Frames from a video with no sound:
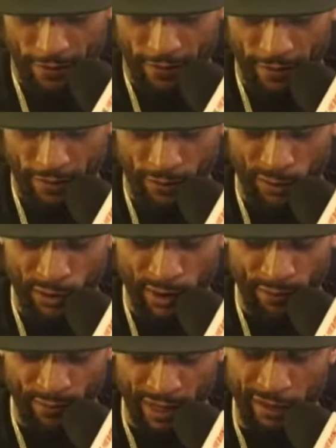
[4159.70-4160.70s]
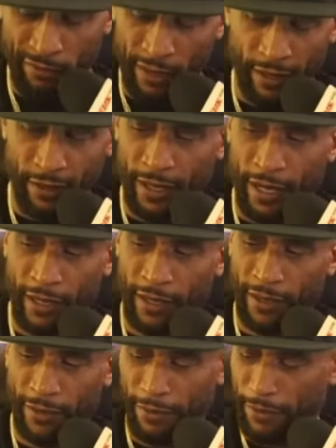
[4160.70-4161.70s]
First of all, we've been
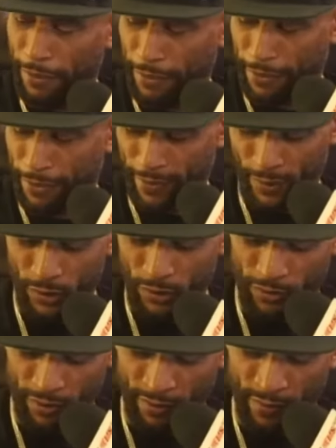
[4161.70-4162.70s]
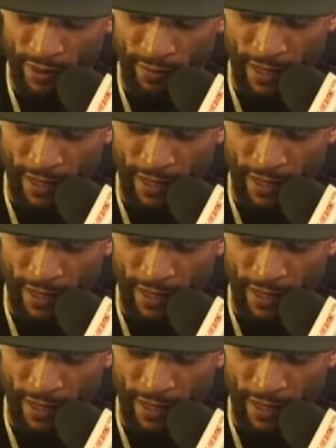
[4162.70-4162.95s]
reunited. We've been